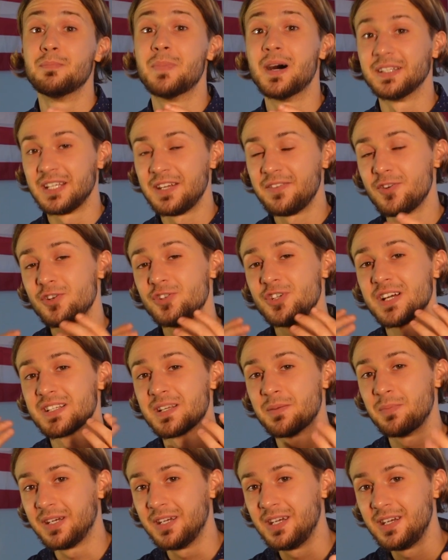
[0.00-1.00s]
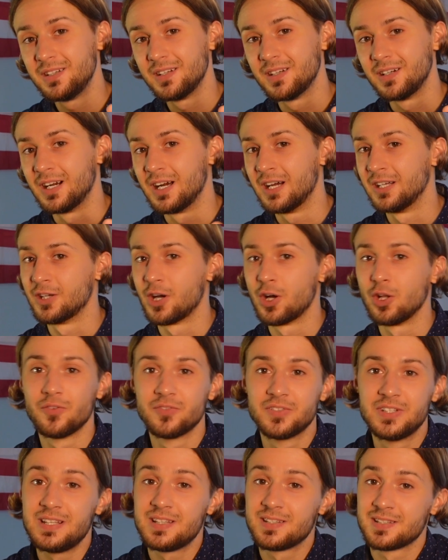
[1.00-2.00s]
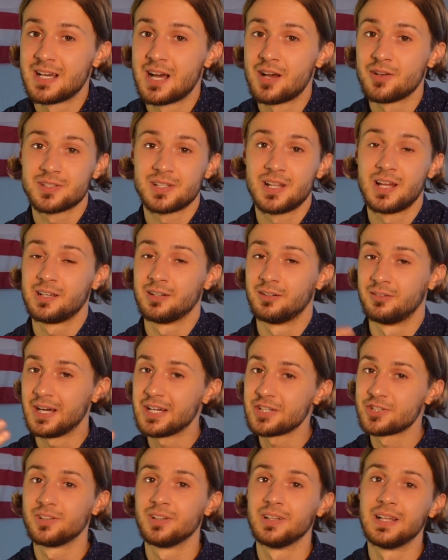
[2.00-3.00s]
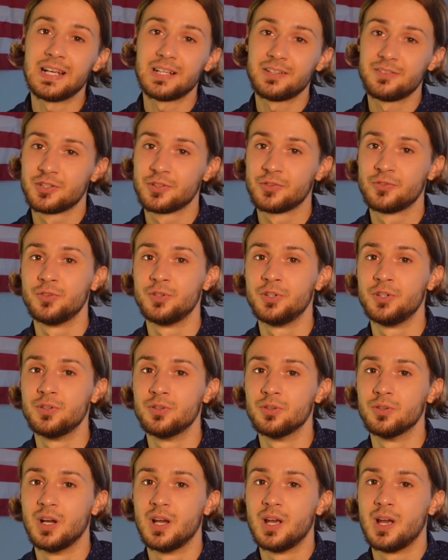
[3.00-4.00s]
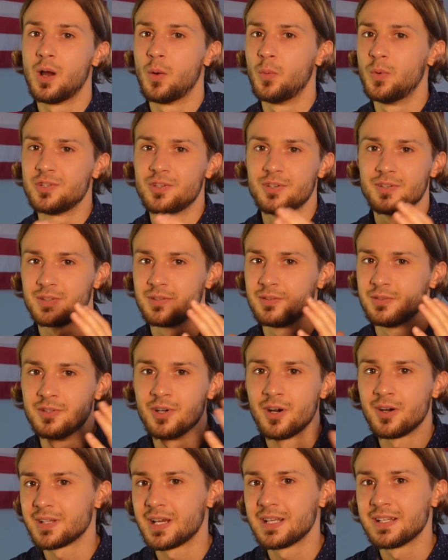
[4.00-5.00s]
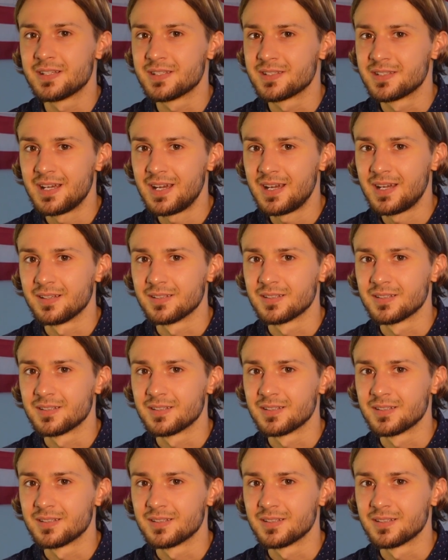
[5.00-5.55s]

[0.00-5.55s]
But if you're just a beginner and all of this sounds like a Russian language for you, which is you don't understand...